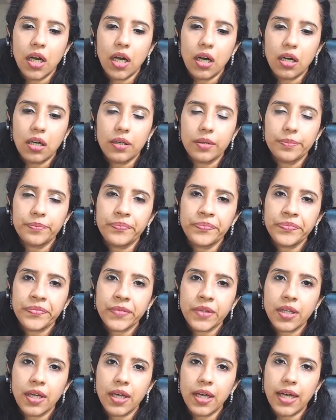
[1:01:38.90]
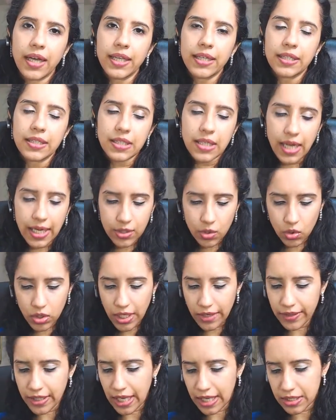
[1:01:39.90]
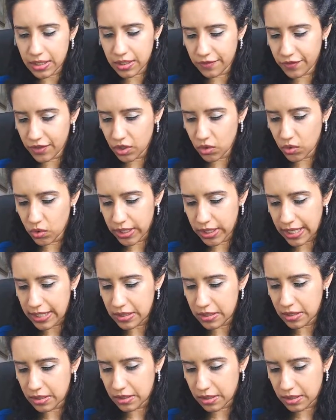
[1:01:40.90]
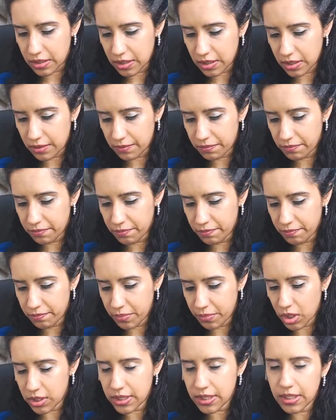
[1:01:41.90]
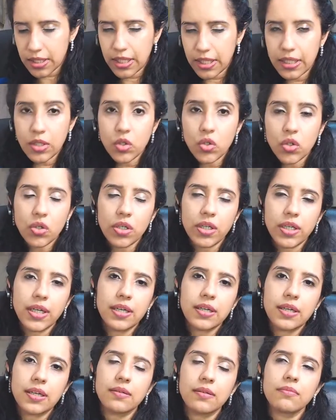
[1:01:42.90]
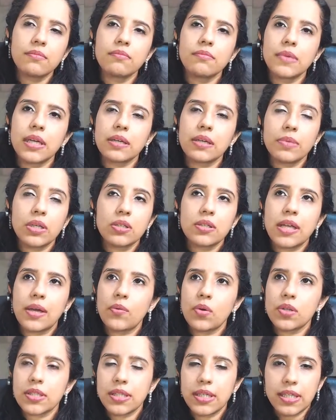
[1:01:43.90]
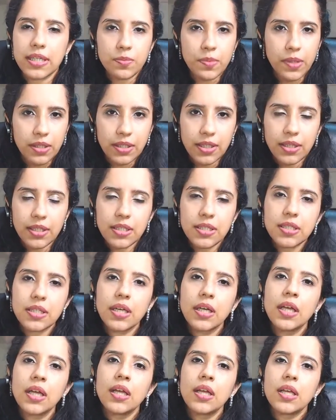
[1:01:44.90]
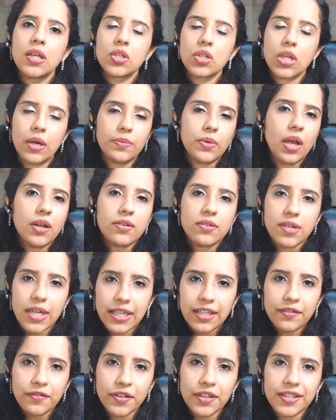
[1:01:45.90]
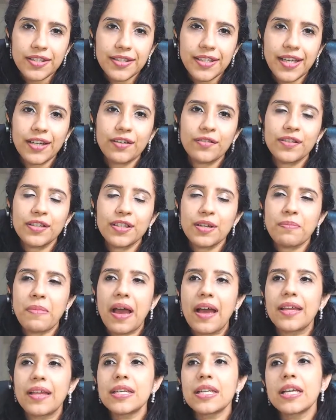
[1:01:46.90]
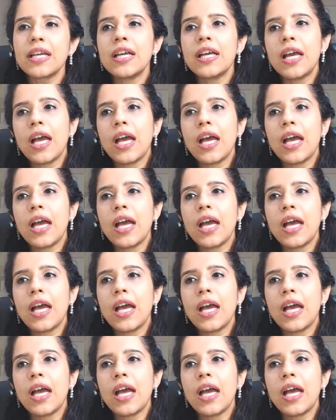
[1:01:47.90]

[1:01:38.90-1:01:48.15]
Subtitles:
um, and I don't have an answer for you yet. It's a policy I need to create and make because I wasn't expecting this. So I'm not ready for this kind of a demand.